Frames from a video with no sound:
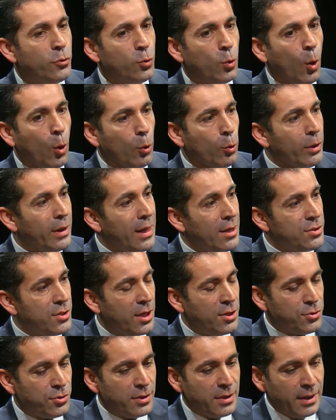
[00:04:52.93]
Through our
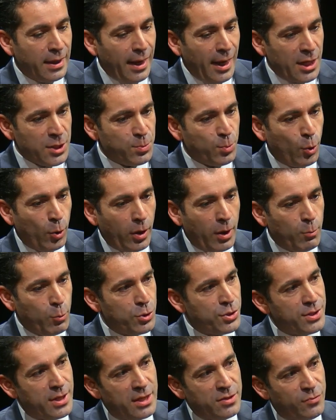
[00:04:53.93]
organization, the CASH program,
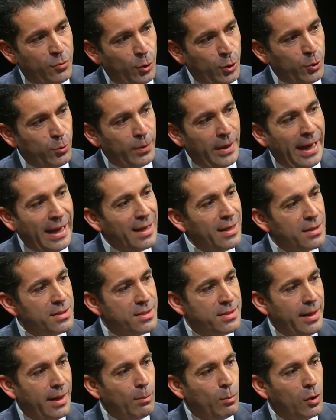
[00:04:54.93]
which stands for Creating a
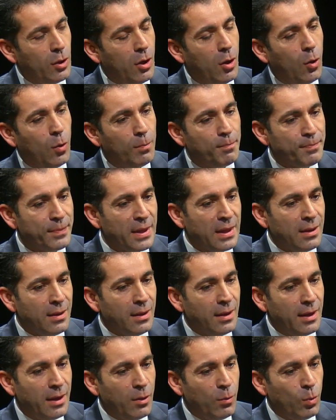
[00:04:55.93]
Stable Home,
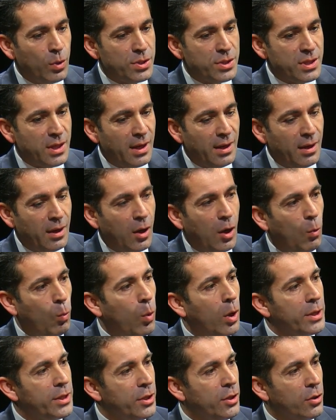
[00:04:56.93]
it was a
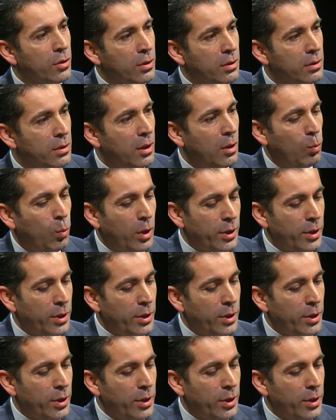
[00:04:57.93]
one-year